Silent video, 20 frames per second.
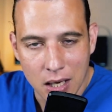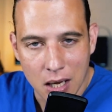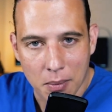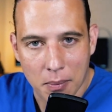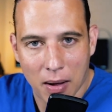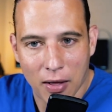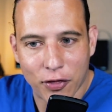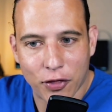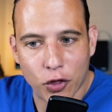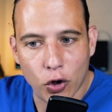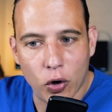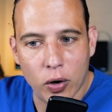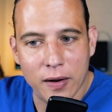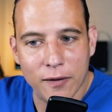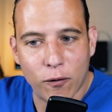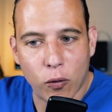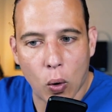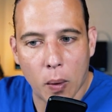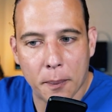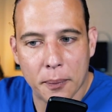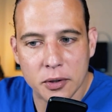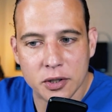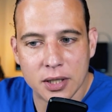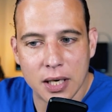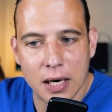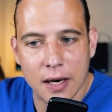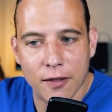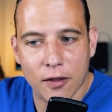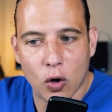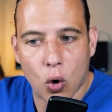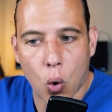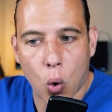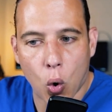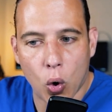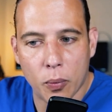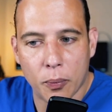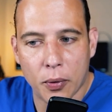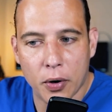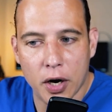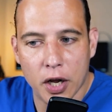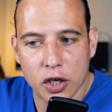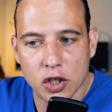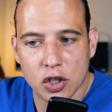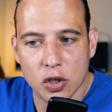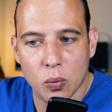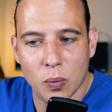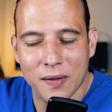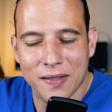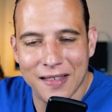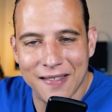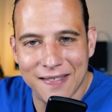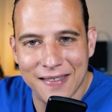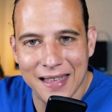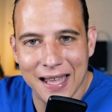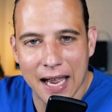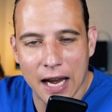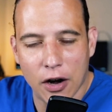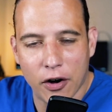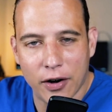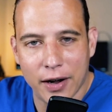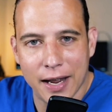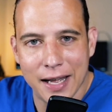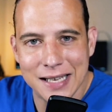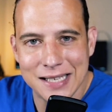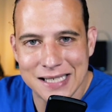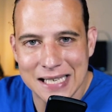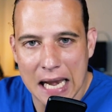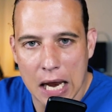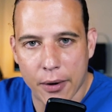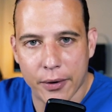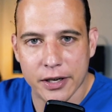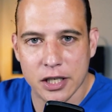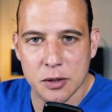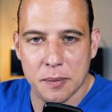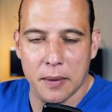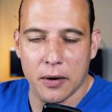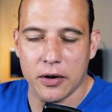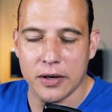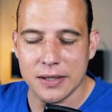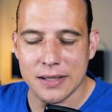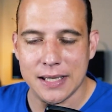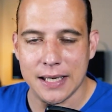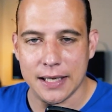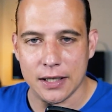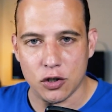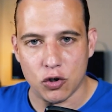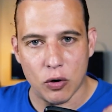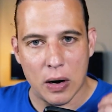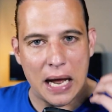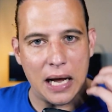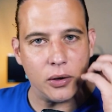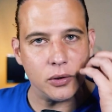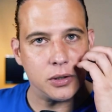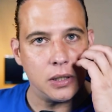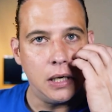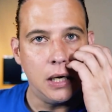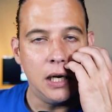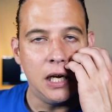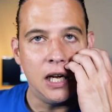About 34% of the corn production within the area is now experiencing a drought.